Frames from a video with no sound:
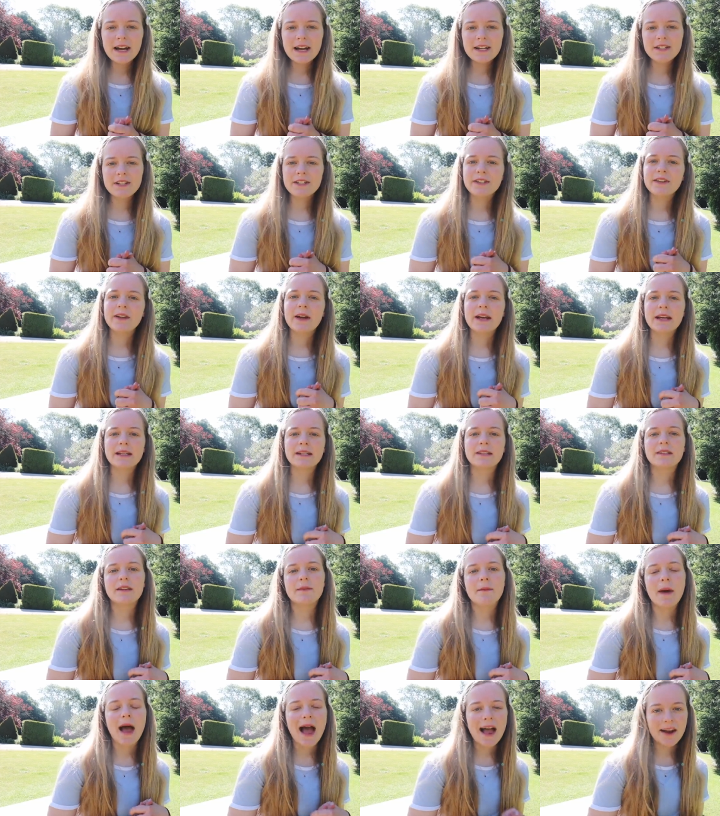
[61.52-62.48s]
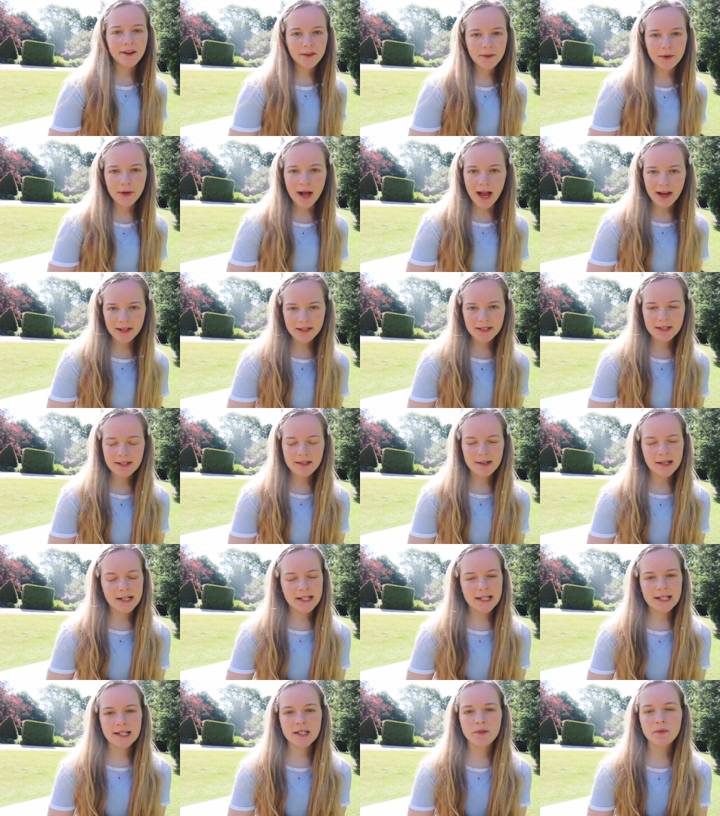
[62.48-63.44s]
I do is some ankle
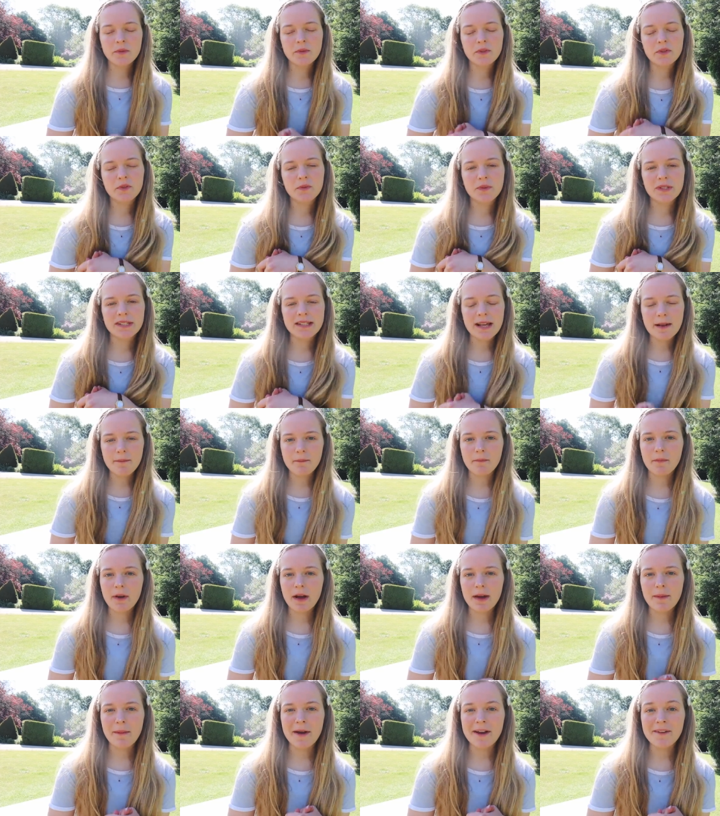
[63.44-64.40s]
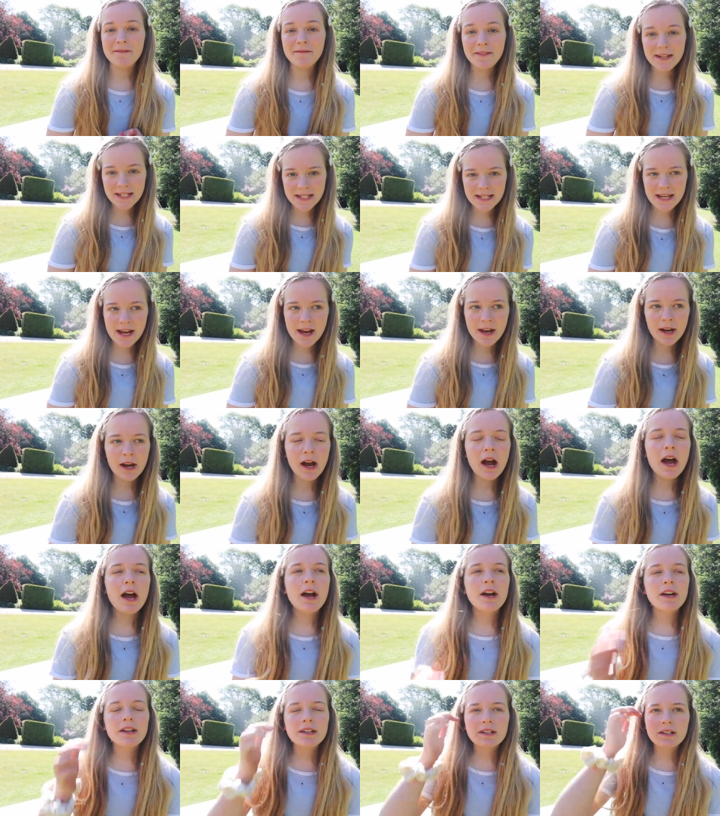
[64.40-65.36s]
exercises which were sent by my physio.
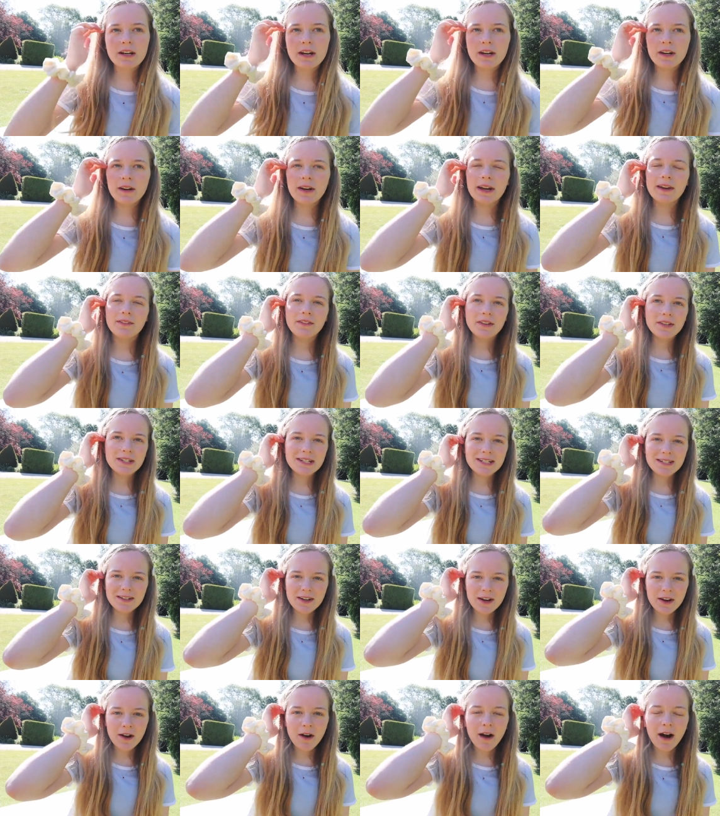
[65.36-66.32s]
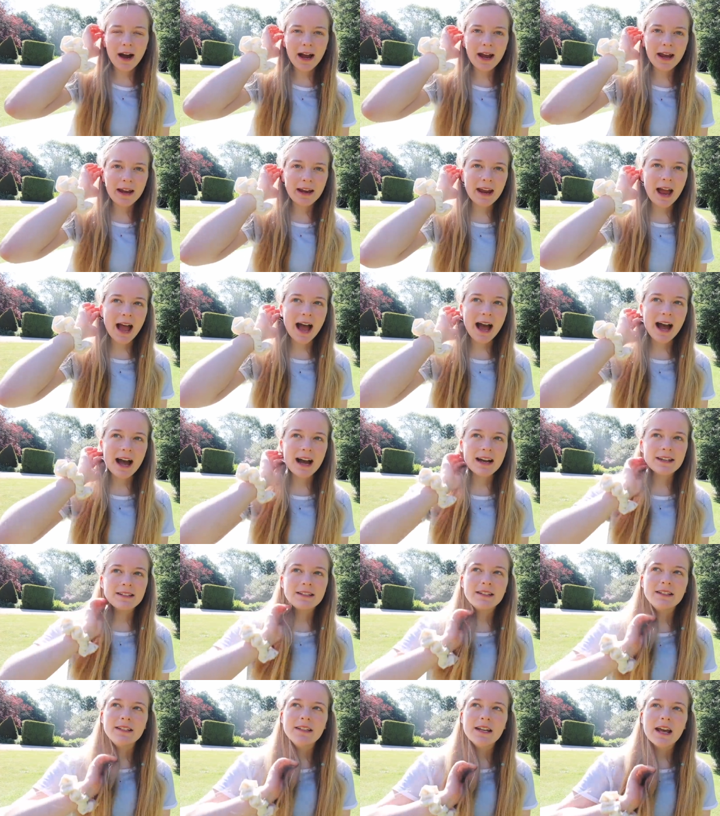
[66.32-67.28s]
So if you didn't know, I
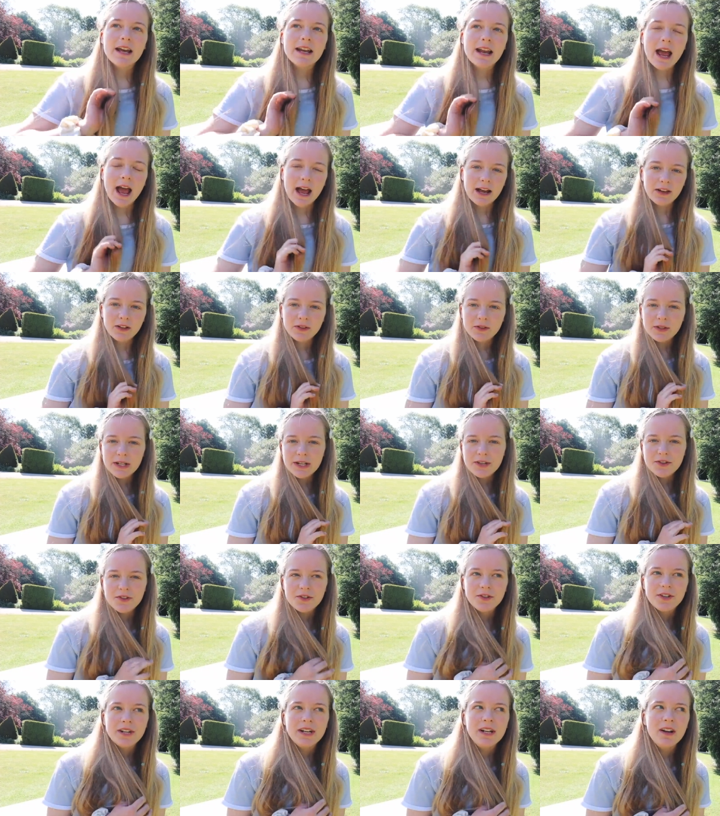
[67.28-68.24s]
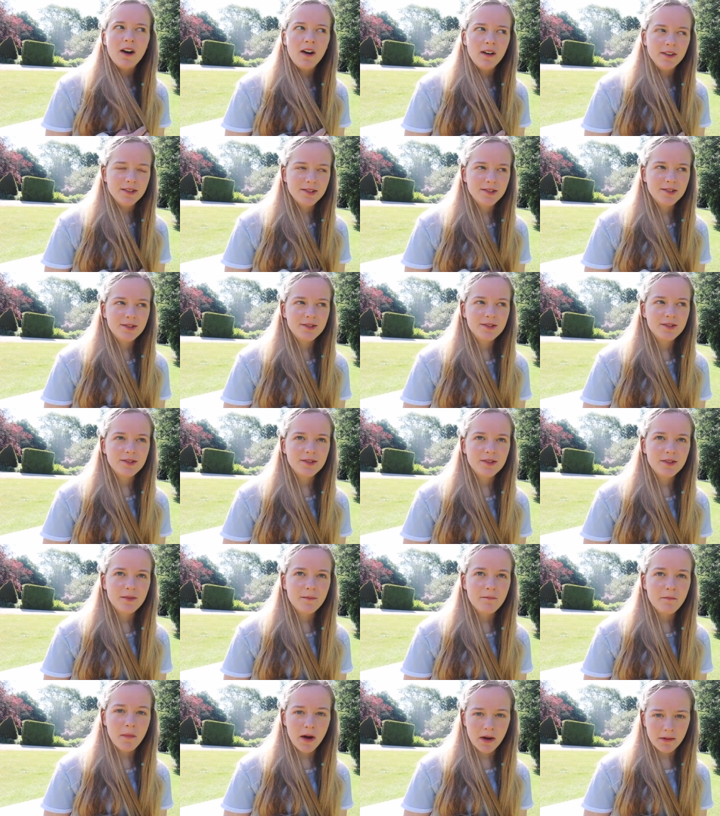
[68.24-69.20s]
had an ankle injury last
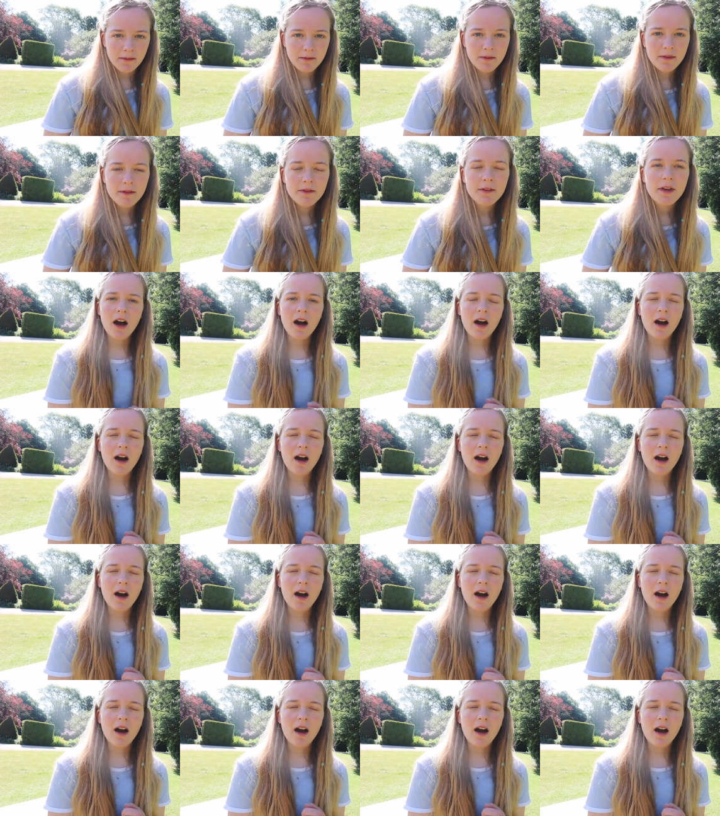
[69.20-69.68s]
month.